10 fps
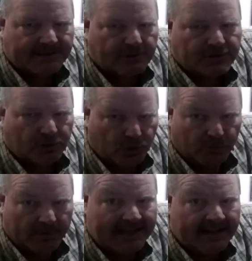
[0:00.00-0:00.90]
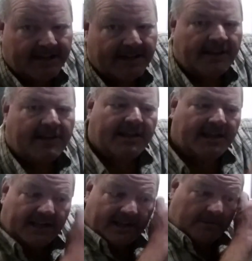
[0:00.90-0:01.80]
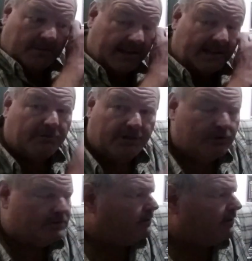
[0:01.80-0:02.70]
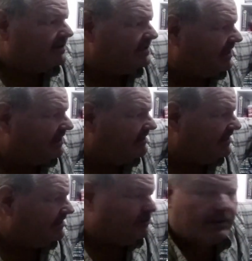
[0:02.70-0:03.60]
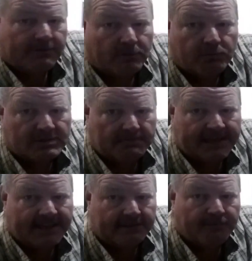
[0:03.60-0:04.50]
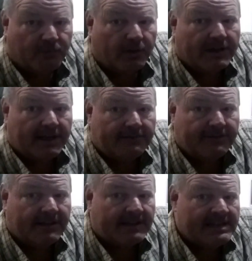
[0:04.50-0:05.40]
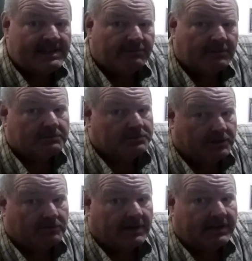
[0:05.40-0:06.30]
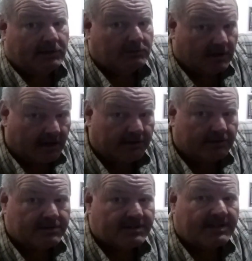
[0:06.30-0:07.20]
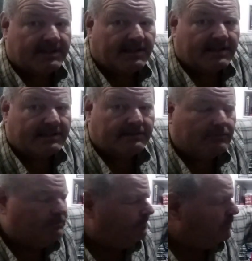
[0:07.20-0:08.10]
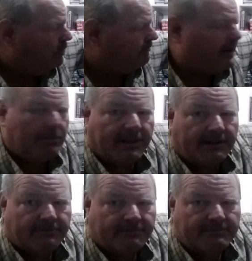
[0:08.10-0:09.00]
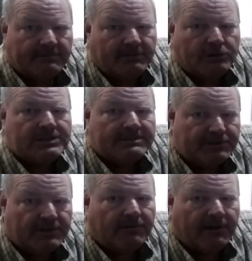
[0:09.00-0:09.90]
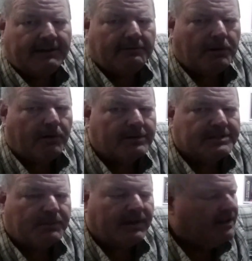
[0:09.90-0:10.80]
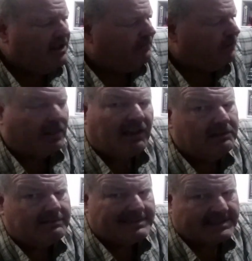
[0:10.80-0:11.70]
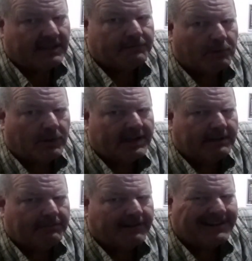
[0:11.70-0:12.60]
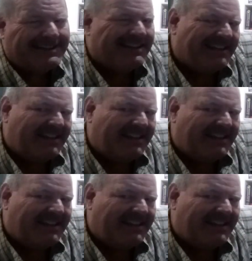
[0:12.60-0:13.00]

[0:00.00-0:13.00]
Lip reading: that told you who made it. And they would use parts like whoever was making them for the Navy, whether it was General Radio or others, would probably have used some General Radio parts. But for the logo itself to wind up on it,